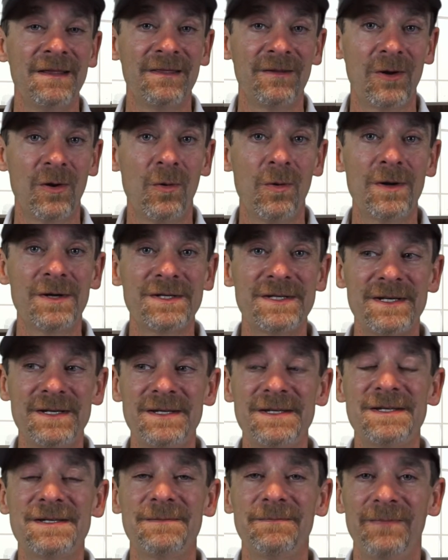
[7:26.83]
The
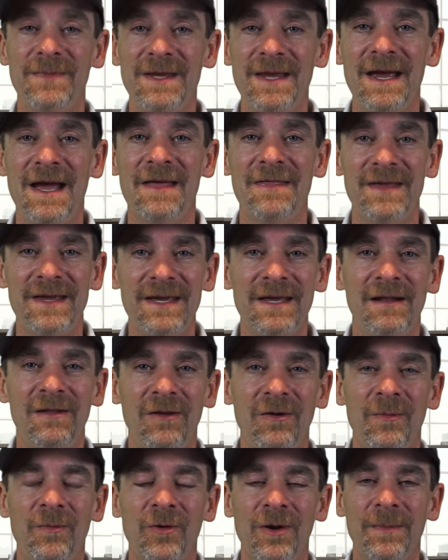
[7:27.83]
courses, yeah, they get a
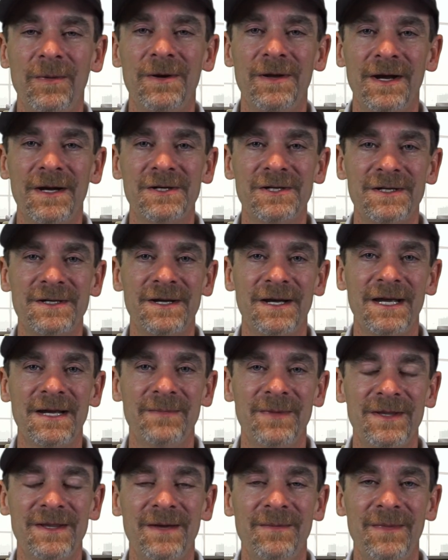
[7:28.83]
little more production
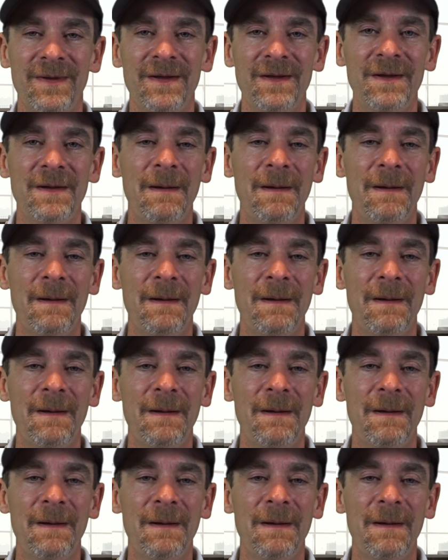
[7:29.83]
time in them,